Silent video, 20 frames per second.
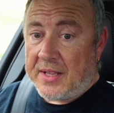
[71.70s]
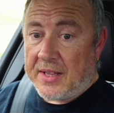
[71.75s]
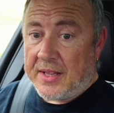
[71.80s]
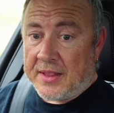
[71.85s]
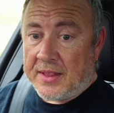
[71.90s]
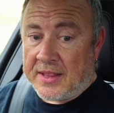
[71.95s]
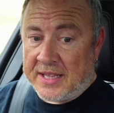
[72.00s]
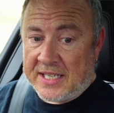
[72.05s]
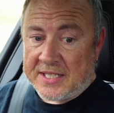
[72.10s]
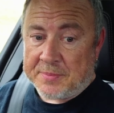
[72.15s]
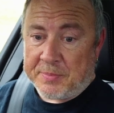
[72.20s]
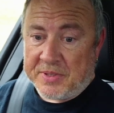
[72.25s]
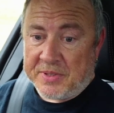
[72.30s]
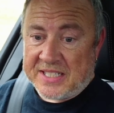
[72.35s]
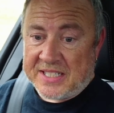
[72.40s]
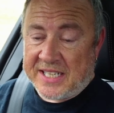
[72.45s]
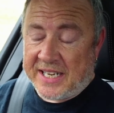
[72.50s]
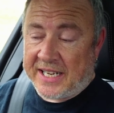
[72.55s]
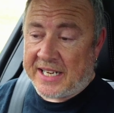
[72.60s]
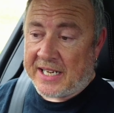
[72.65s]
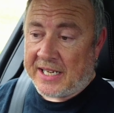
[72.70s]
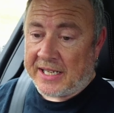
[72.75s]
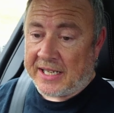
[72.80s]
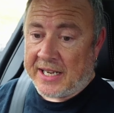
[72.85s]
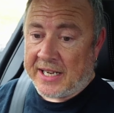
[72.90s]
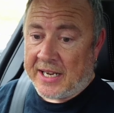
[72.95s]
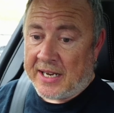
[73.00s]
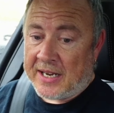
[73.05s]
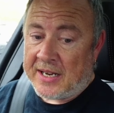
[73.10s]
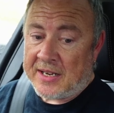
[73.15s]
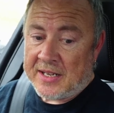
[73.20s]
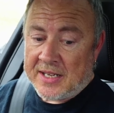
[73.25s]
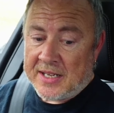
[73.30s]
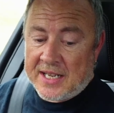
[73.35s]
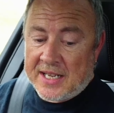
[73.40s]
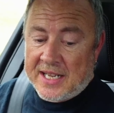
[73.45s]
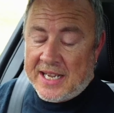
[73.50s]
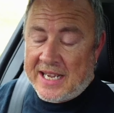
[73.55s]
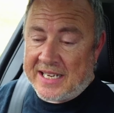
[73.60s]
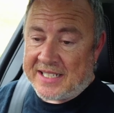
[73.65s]
This particular car
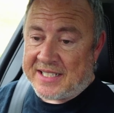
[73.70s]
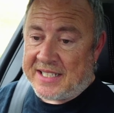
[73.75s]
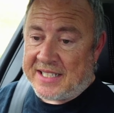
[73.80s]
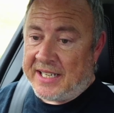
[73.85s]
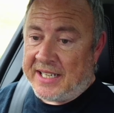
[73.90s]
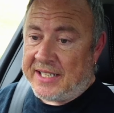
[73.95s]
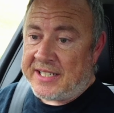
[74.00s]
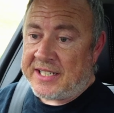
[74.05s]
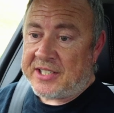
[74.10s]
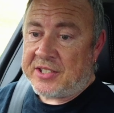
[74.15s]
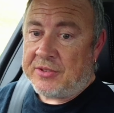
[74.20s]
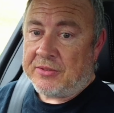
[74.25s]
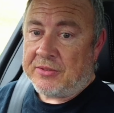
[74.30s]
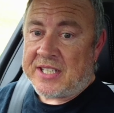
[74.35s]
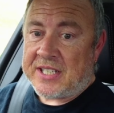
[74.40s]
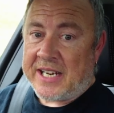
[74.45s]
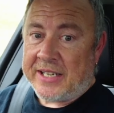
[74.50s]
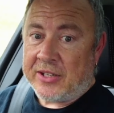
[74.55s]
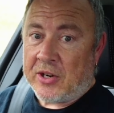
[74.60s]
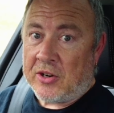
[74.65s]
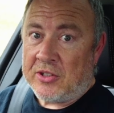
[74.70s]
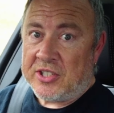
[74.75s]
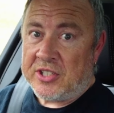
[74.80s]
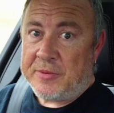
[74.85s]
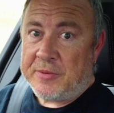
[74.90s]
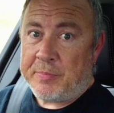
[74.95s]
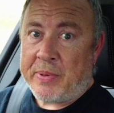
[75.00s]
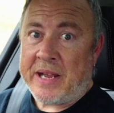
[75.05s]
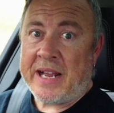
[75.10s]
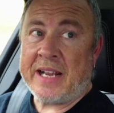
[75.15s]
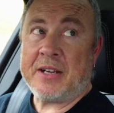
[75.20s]
has the additional technology pack,